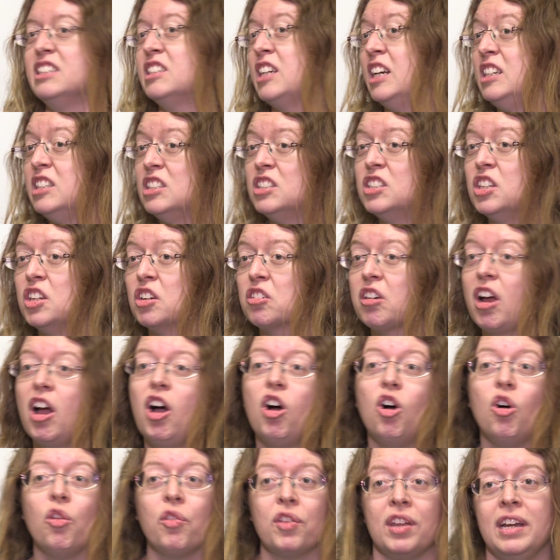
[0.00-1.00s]
changes in your
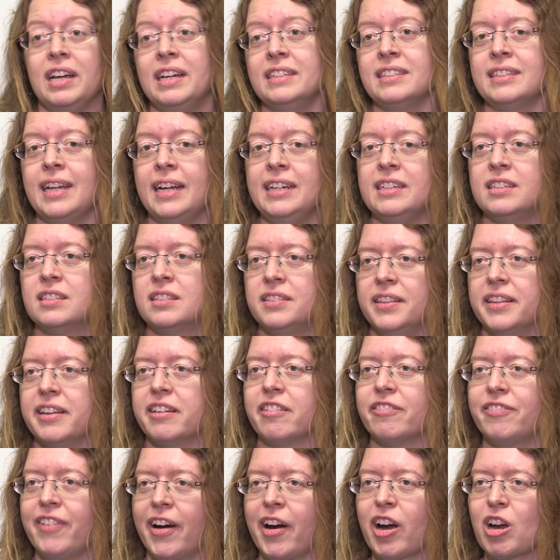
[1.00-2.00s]
health, changes in the
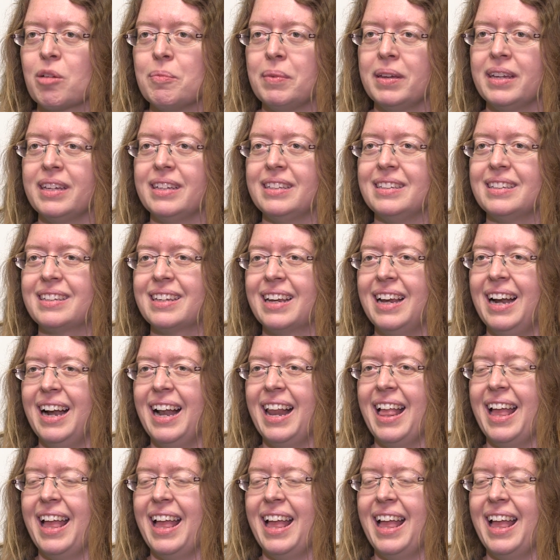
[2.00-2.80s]
environment,